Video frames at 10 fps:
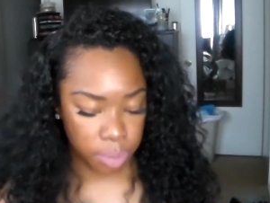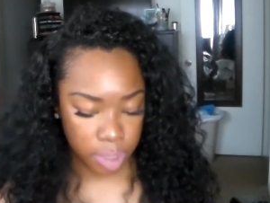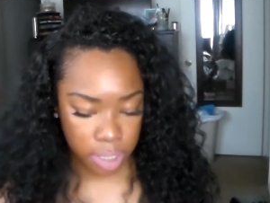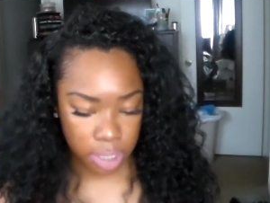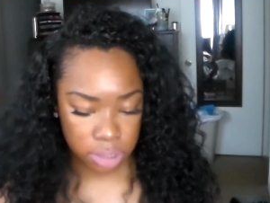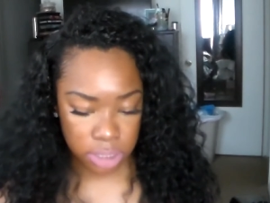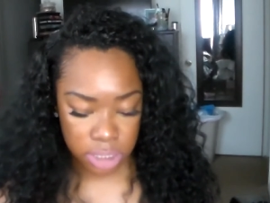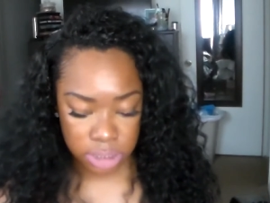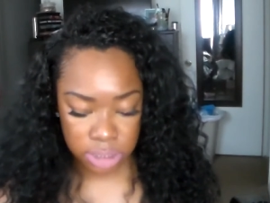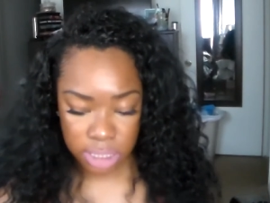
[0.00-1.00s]
But
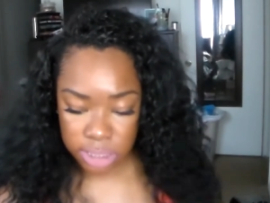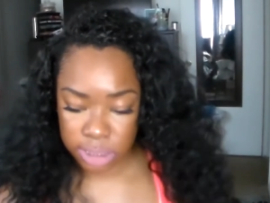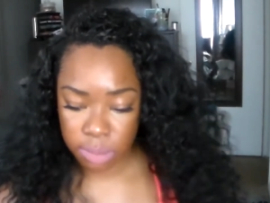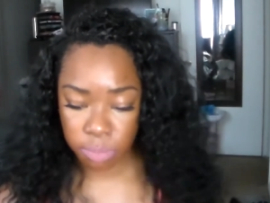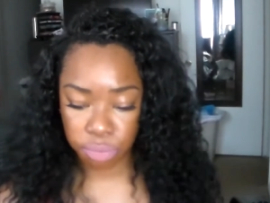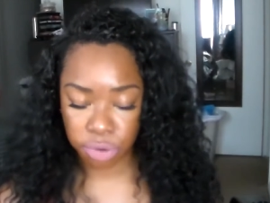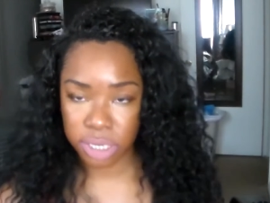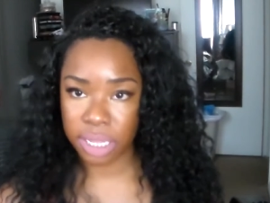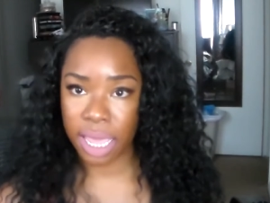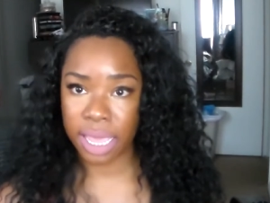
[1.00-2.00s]
this is some
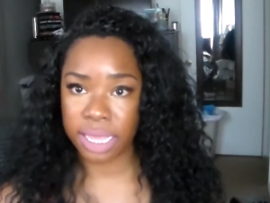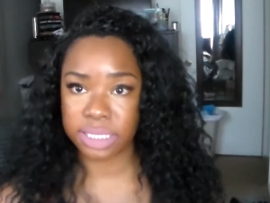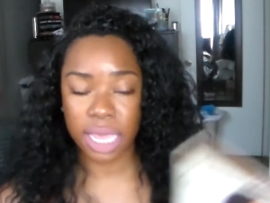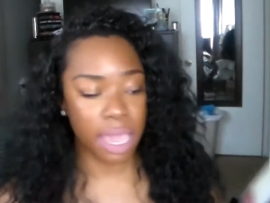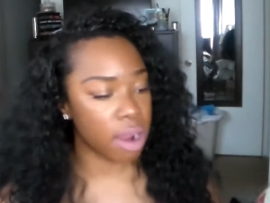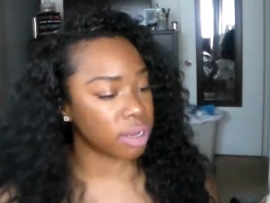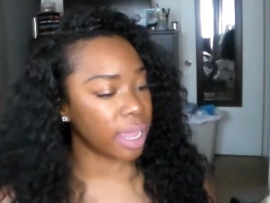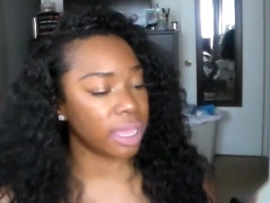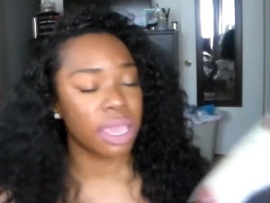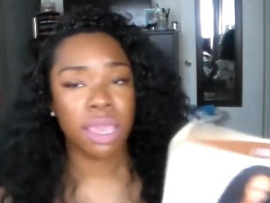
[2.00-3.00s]
pretty ass hair.
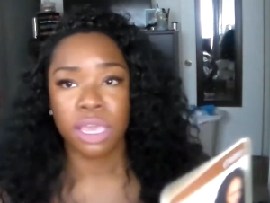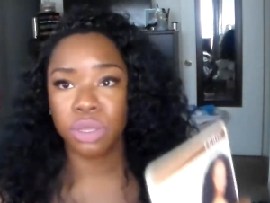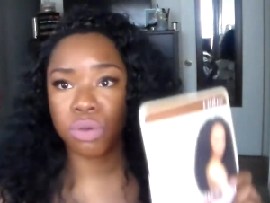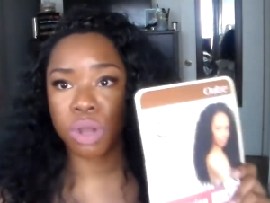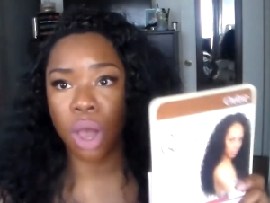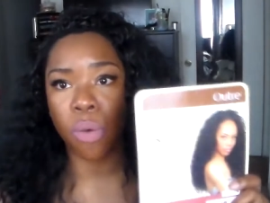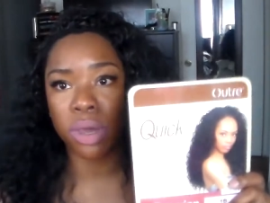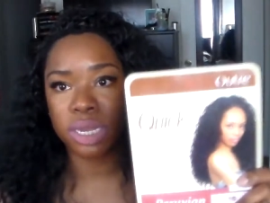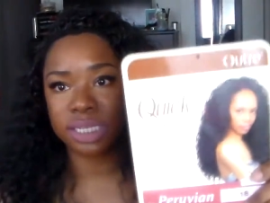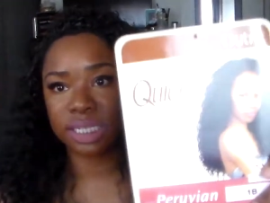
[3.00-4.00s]
Like, you know
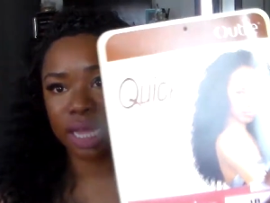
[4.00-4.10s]
when it's